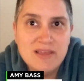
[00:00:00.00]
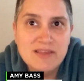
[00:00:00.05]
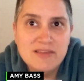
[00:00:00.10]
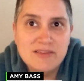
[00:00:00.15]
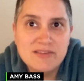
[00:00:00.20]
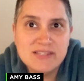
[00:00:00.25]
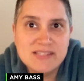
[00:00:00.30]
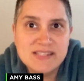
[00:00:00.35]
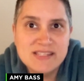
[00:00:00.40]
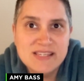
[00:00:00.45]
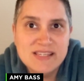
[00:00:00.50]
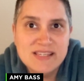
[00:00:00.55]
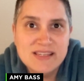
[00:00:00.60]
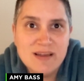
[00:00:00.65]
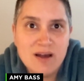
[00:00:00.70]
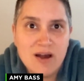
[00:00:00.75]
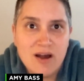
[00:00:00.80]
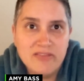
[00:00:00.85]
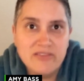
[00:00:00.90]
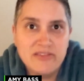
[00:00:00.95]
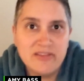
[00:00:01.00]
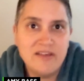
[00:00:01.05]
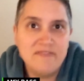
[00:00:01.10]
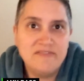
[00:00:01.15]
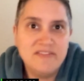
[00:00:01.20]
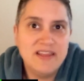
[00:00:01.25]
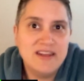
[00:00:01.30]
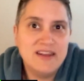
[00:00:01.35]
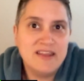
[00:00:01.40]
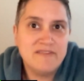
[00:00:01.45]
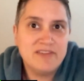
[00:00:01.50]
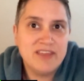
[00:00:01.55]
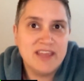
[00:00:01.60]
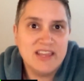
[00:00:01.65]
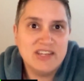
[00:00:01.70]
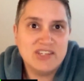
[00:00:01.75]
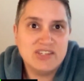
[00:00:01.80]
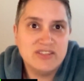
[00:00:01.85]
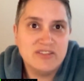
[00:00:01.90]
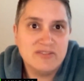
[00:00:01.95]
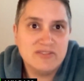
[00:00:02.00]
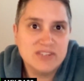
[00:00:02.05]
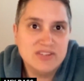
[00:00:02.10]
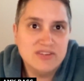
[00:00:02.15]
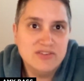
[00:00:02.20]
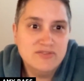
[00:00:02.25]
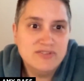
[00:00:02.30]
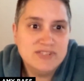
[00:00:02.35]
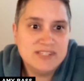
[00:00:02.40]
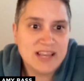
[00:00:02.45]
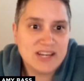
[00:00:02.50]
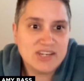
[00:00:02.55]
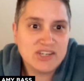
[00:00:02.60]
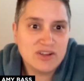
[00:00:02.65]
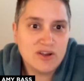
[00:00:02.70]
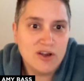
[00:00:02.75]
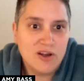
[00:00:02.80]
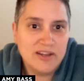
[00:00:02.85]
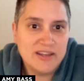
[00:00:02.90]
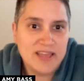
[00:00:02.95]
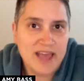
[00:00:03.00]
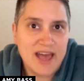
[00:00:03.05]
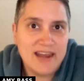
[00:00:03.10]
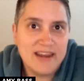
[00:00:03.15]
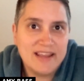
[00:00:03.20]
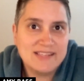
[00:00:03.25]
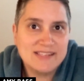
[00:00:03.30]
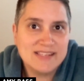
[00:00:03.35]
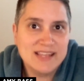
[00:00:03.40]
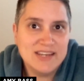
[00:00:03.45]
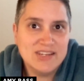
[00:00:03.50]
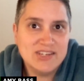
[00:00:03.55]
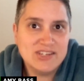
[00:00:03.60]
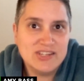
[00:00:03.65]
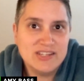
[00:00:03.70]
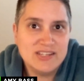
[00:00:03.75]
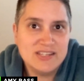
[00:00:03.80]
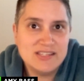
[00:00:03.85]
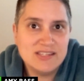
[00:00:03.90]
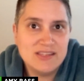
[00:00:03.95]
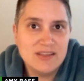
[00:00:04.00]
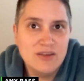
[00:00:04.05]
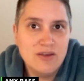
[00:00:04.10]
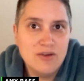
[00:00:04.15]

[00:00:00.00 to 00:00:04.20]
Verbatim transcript: You'll see on the left-hand navigation, there's a new section called Add Extensions.